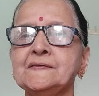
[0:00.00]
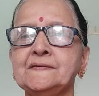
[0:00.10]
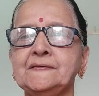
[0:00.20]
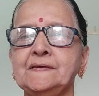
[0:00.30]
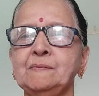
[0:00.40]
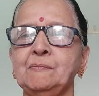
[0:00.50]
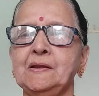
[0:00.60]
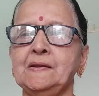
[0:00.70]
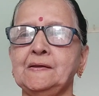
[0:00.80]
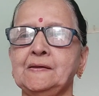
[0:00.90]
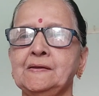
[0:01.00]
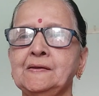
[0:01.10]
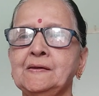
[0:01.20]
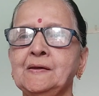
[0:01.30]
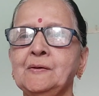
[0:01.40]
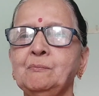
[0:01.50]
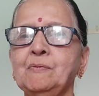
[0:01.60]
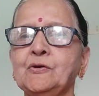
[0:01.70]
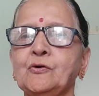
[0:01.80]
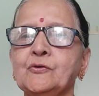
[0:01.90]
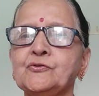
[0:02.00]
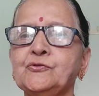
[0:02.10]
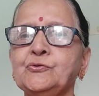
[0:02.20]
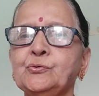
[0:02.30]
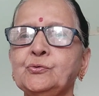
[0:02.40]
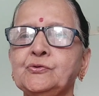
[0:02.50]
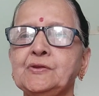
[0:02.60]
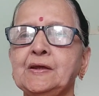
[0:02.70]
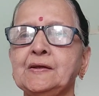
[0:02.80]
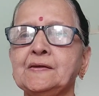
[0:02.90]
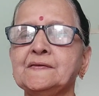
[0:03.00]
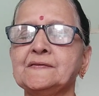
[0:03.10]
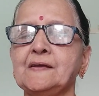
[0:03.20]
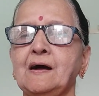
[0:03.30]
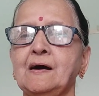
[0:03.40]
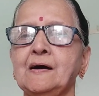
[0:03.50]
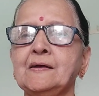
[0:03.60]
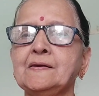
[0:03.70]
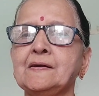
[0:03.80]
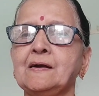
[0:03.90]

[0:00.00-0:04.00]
simile because two things are